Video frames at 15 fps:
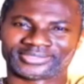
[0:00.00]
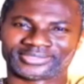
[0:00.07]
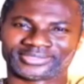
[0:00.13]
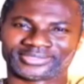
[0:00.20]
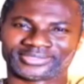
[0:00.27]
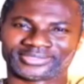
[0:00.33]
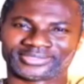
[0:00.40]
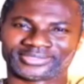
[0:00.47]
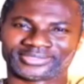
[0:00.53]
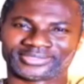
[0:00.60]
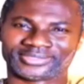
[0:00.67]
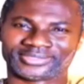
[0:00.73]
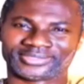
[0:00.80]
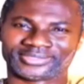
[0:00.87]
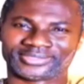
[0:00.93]

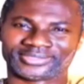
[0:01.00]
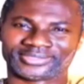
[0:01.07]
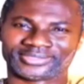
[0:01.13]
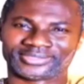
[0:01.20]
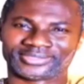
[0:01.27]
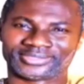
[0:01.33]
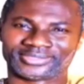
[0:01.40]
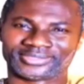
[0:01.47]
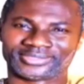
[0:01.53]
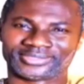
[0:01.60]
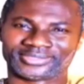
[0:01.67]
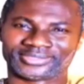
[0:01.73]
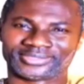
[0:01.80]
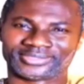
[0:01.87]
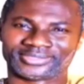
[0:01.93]

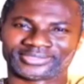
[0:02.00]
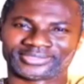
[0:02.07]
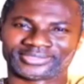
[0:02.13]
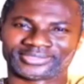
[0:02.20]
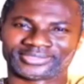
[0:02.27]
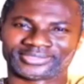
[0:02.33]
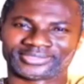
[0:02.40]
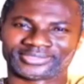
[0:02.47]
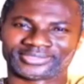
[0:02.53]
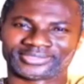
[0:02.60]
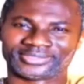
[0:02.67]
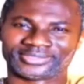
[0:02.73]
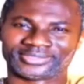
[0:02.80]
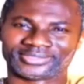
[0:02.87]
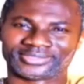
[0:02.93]

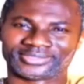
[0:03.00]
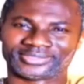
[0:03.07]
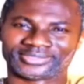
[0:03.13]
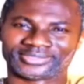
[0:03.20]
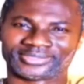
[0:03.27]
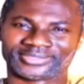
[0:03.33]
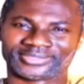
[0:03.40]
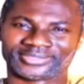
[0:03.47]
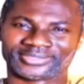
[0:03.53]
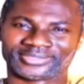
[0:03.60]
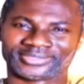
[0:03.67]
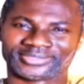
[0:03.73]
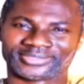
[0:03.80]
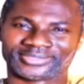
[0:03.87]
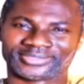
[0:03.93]

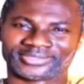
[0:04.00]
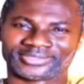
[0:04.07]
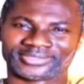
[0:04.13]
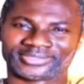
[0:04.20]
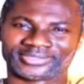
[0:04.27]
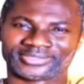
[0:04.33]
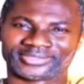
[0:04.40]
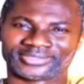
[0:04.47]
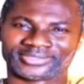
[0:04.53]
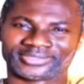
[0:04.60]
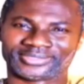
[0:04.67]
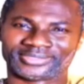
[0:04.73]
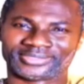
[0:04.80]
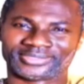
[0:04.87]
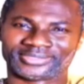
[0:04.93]

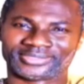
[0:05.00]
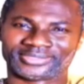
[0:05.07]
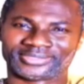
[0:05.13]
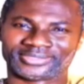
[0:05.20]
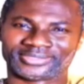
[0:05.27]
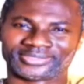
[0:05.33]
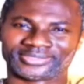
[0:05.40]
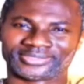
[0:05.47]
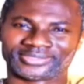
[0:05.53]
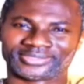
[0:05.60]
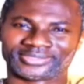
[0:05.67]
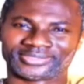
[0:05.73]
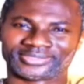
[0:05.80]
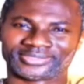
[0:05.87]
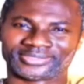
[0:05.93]

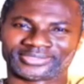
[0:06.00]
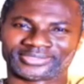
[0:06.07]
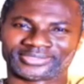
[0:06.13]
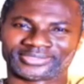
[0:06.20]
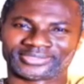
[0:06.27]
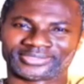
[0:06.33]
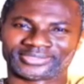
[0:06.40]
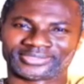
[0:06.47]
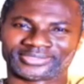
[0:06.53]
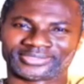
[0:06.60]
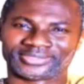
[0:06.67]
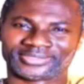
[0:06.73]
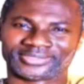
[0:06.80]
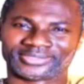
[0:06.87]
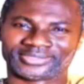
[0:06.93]

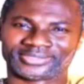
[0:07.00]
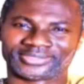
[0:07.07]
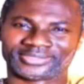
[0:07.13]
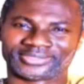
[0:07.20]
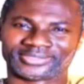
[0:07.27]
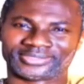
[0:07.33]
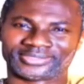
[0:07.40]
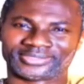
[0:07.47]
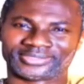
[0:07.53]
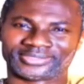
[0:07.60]
Nobody speaks.